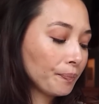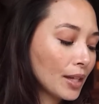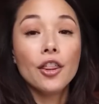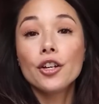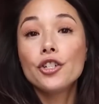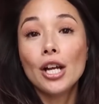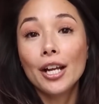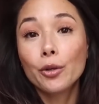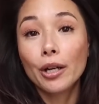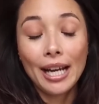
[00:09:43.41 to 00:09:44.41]
Other
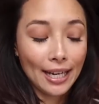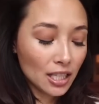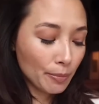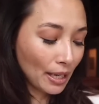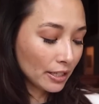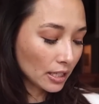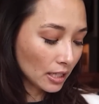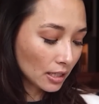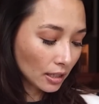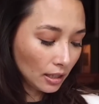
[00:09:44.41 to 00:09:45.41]
January expenses,